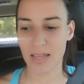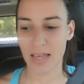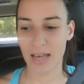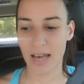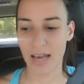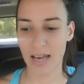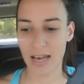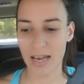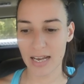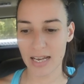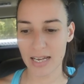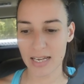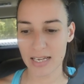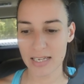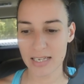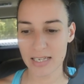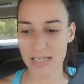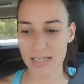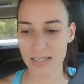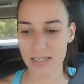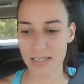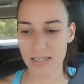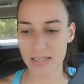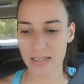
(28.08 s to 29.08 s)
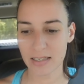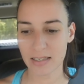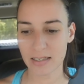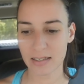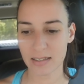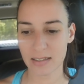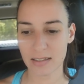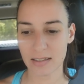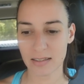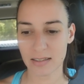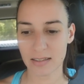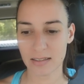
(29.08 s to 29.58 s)
I
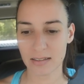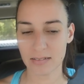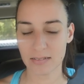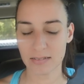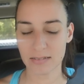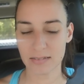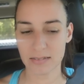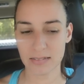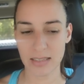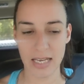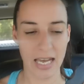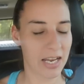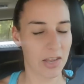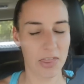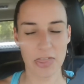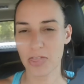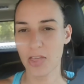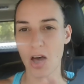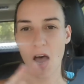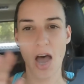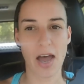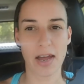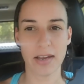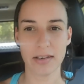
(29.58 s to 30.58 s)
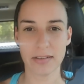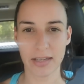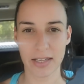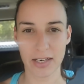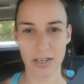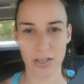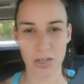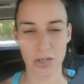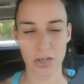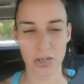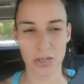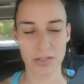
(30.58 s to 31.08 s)
had a thought that
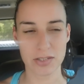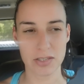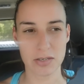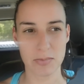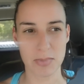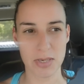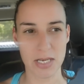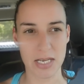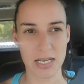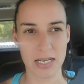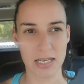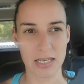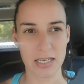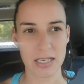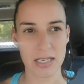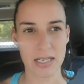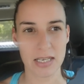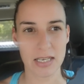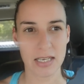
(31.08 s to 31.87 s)
occurred to me